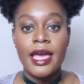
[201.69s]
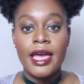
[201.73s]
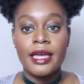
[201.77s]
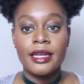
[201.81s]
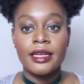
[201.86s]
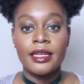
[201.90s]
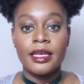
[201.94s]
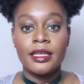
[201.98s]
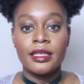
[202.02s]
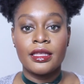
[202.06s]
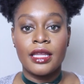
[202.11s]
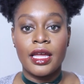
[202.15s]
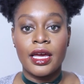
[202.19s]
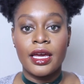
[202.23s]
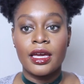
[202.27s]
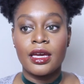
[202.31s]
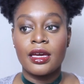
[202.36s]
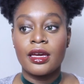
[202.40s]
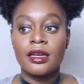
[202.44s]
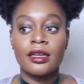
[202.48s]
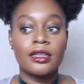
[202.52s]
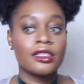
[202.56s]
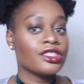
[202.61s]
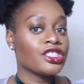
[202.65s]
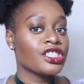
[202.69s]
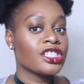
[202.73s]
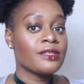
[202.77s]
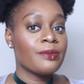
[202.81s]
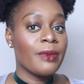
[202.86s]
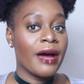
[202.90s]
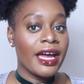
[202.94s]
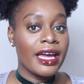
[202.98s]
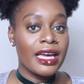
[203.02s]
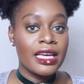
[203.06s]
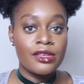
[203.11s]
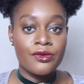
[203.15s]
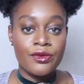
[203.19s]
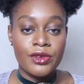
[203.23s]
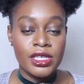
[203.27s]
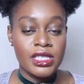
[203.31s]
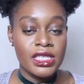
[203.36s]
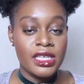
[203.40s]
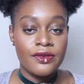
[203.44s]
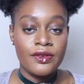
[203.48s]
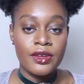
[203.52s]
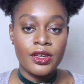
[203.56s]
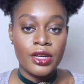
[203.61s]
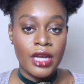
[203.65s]
and like just by it
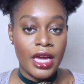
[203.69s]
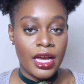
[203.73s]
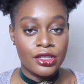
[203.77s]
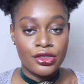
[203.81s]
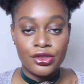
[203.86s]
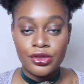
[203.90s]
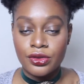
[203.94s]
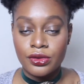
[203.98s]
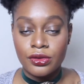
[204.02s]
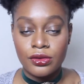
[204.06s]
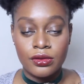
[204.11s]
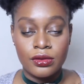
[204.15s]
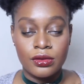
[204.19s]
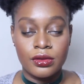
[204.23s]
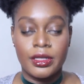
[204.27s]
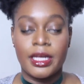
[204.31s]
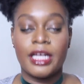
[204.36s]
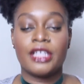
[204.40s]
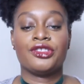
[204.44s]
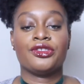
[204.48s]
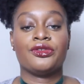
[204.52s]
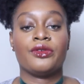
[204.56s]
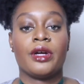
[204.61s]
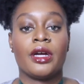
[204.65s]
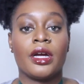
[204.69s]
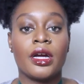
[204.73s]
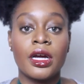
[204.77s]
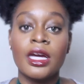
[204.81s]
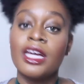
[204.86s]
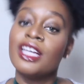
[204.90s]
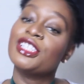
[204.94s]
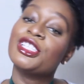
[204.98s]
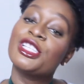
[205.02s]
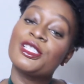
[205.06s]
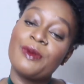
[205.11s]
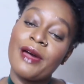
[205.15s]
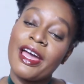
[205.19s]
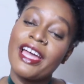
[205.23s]
receiving natural air,